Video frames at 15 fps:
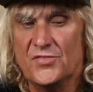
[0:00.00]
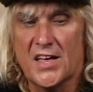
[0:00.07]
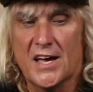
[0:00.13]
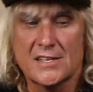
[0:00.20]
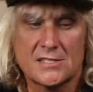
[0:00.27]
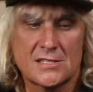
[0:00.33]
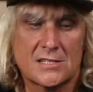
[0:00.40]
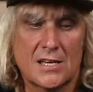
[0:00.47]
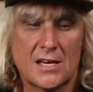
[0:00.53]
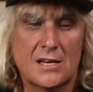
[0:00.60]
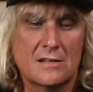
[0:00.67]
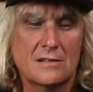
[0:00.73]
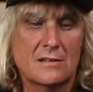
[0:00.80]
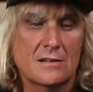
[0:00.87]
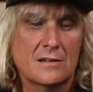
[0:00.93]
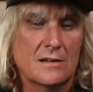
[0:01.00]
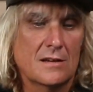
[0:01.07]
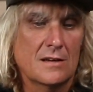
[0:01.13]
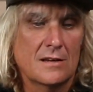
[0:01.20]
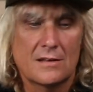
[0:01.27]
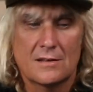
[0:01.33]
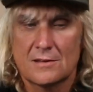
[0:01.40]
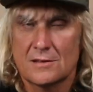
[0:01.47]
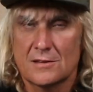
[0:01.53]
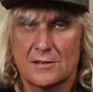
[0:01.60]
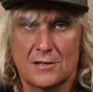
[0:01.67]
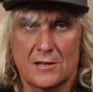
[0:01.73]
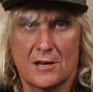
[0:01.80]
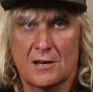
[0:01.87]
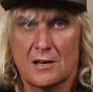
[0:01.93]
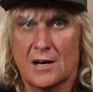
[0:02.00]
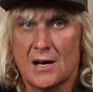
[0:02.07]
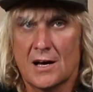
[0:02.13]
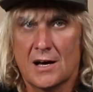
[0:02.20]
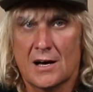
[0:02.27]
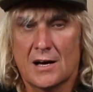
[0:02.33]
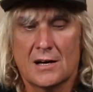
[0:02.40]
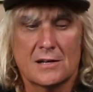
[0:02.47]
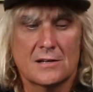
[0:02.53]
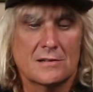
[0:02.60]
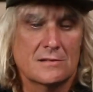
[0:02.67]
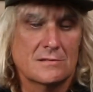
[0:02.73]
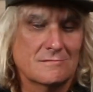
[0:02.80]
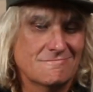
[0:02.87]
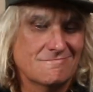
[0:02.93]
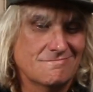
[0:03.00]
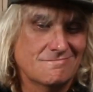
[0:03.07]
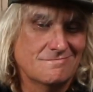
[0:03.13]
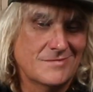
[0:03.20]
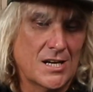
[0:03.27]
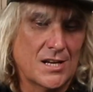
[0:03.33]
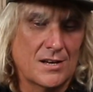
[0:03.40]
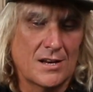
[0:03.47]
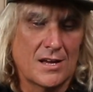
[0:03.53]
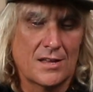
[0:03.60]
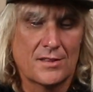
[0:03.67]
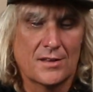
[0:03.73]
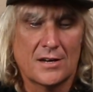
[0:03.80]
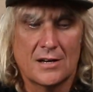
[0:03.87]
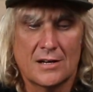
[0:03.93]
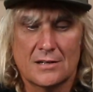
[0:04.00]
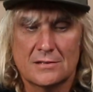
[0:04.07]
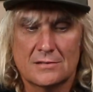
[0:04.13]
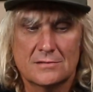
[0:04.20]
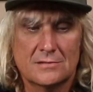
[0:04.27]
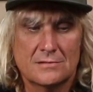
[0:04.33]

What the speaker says: That said, there are another